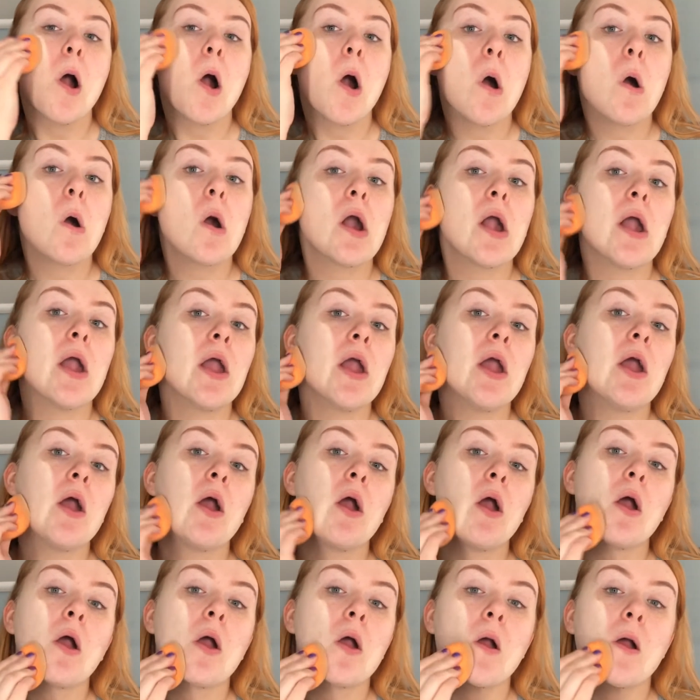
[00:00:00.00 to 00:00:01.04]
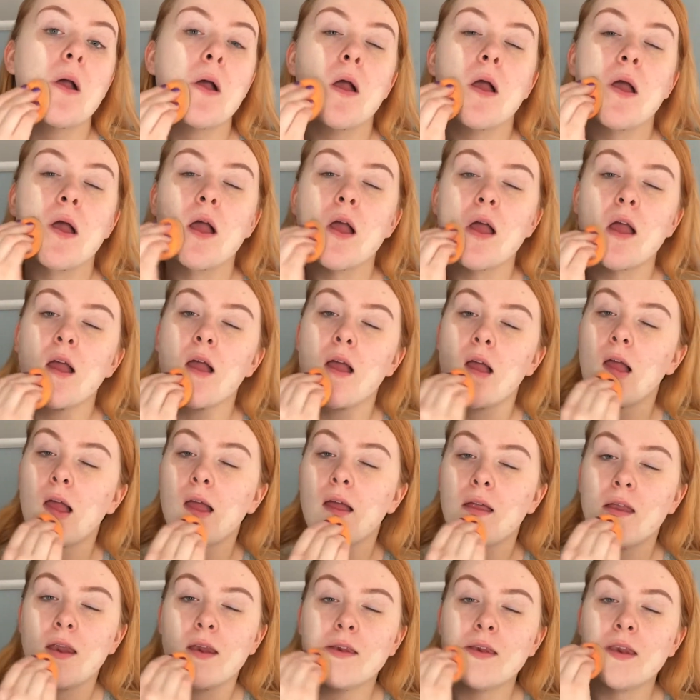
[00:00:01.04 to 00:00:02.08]
Okay.
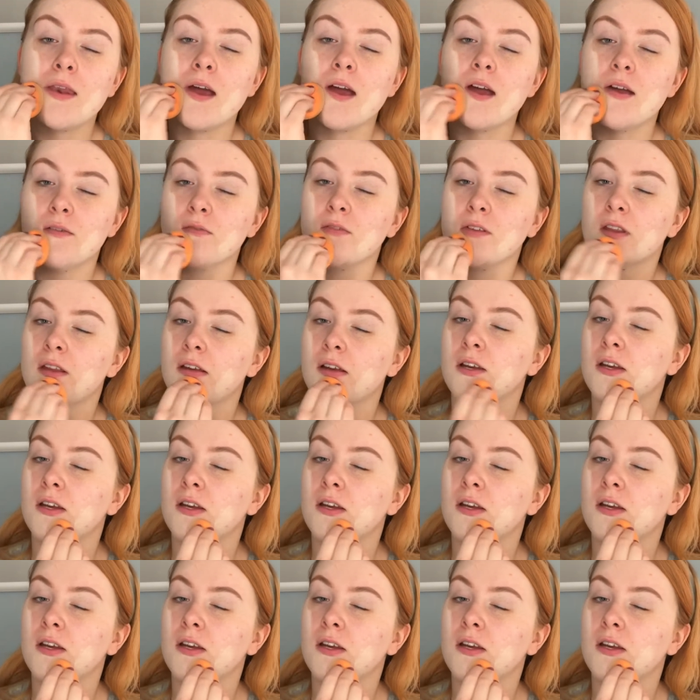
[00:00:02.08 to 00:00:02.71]
Definitely